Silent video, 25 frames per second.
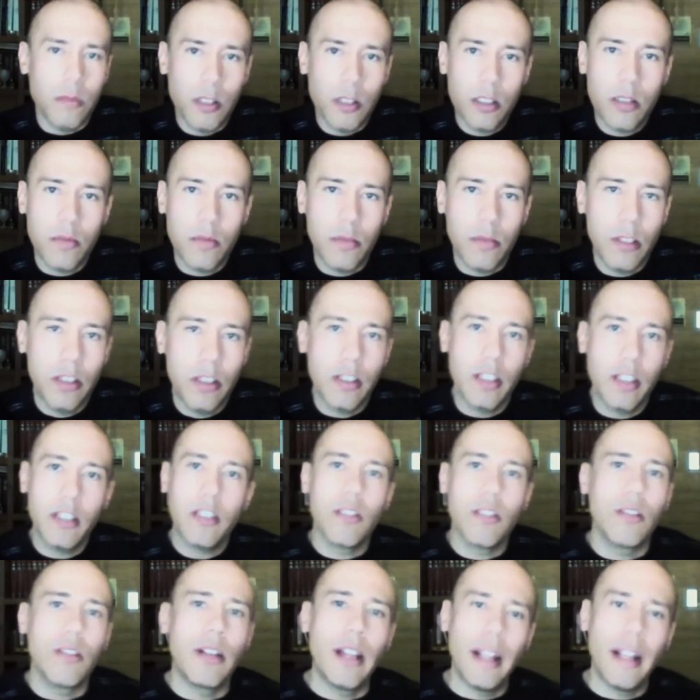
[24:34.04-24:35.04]
No,
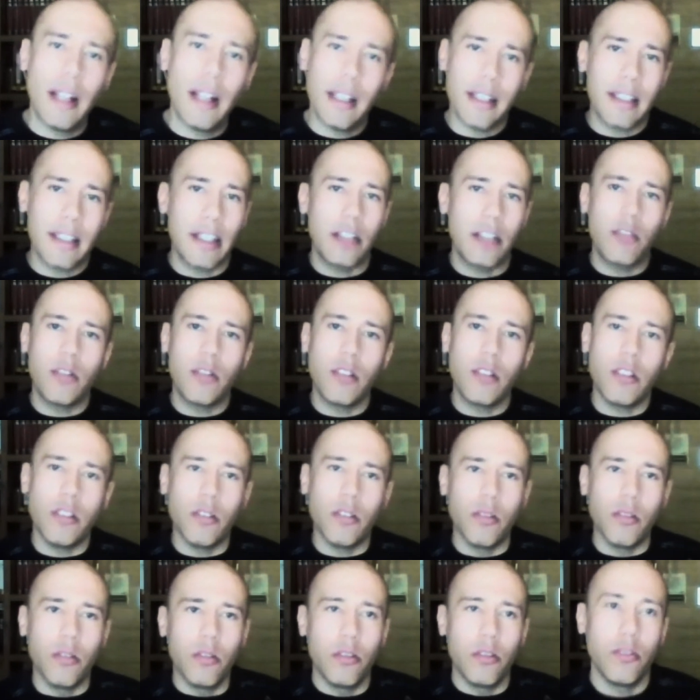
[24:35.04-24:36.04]
thank you. And Alexandra, do
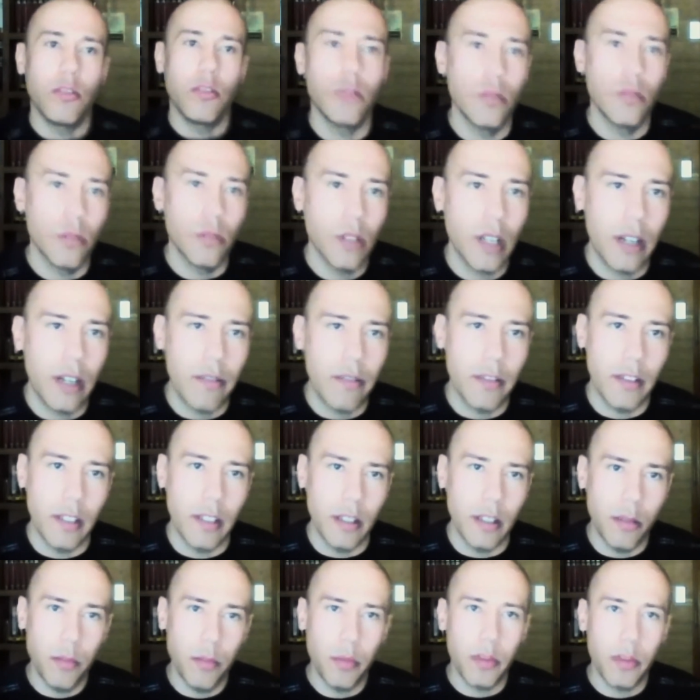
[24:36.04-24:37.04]
you have
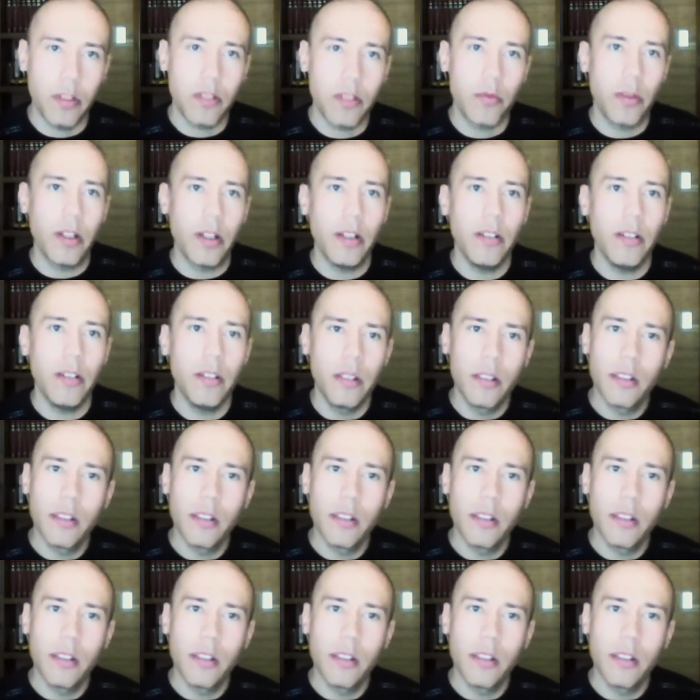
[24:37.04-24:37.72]
any input as well?